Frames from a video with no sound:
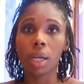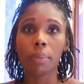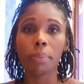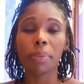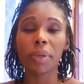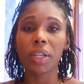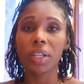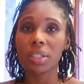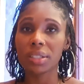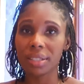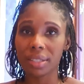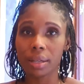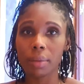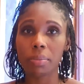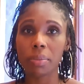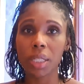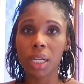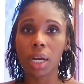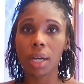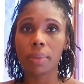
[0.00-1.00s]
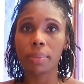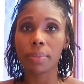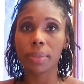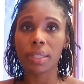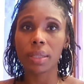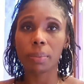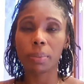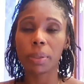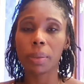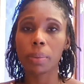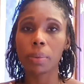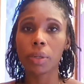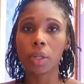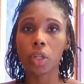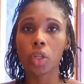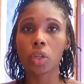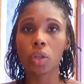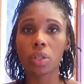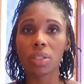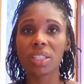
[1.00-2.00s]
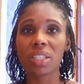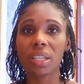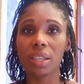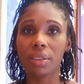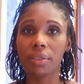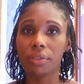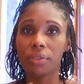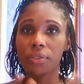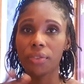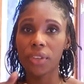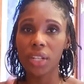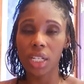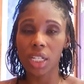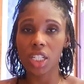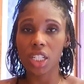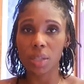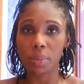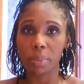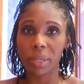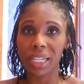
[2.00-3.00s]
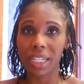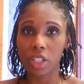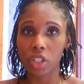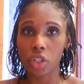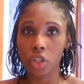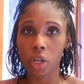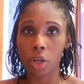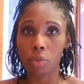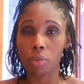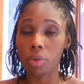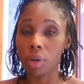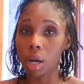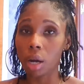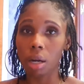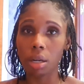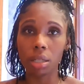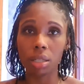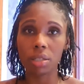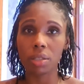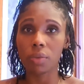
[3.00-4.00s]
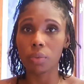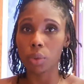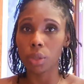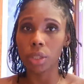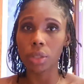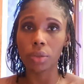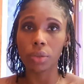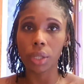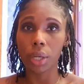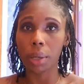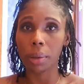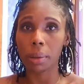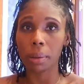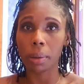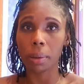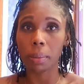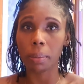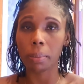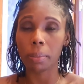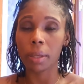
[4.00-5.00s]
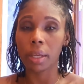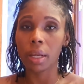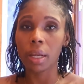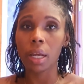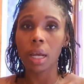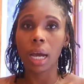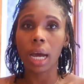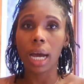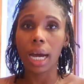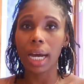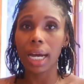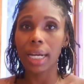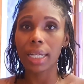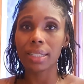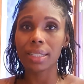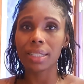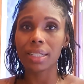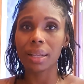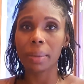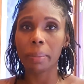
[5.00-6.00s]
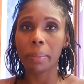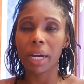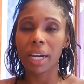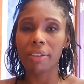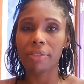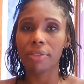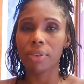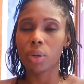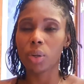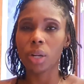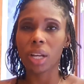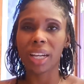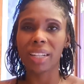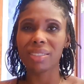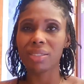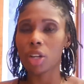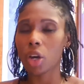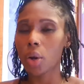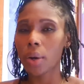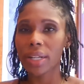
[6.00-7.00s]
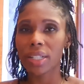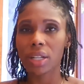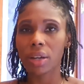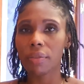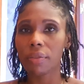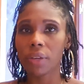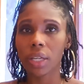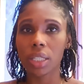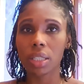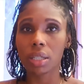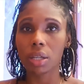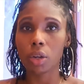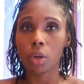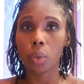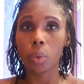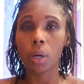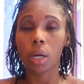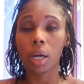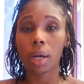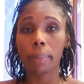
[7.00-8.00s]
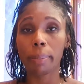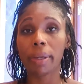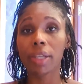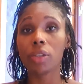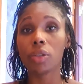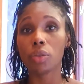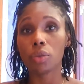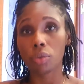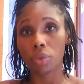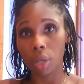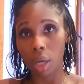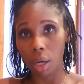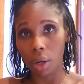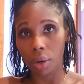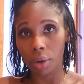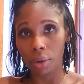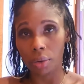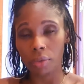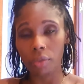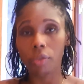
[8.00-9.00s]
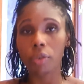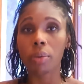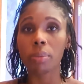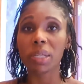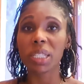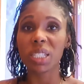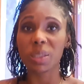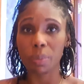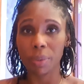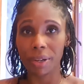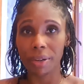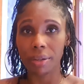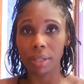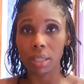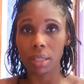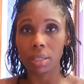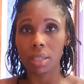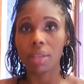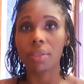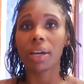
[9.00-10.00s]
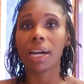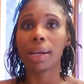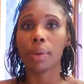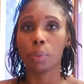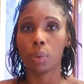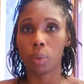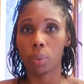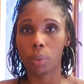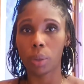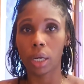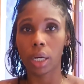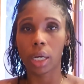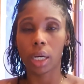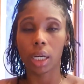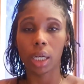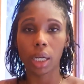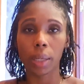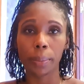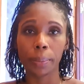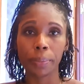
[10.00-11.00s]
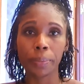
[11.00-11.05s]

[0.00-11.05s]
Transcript: because sometimes some people cannot see the finished picture regardless of what you've shown them, and they might feel like, no, I don't think it's going to work, but you know from experience that it will work.